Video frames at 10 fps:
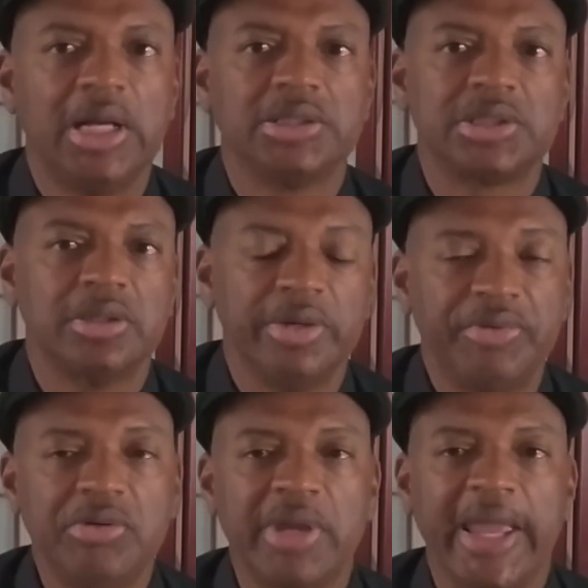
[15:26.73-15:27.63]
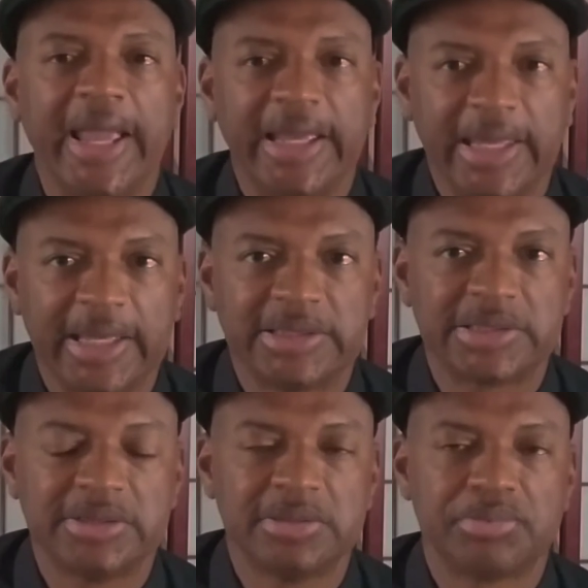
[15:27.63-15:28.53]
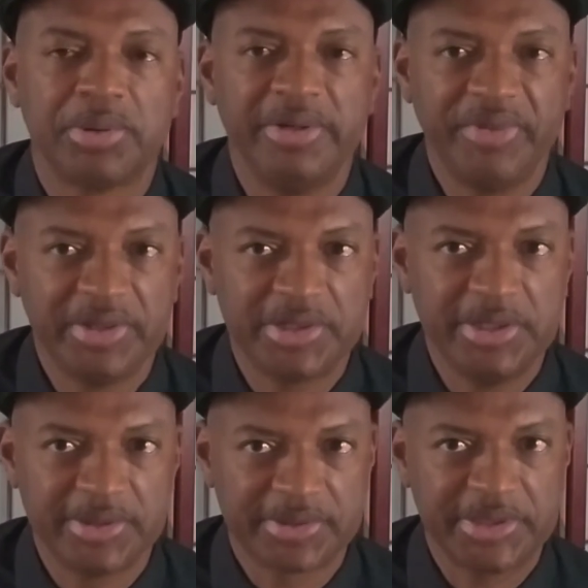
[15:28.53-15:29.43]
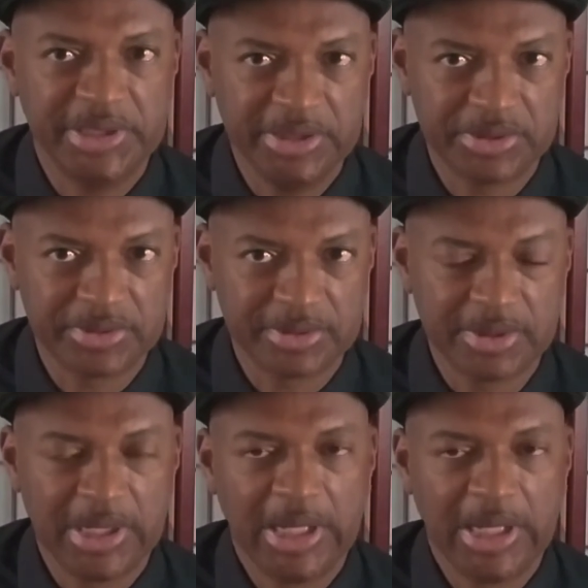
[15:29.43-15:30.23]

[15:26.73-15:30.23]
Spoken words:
So if you can't get to the previous year's teacher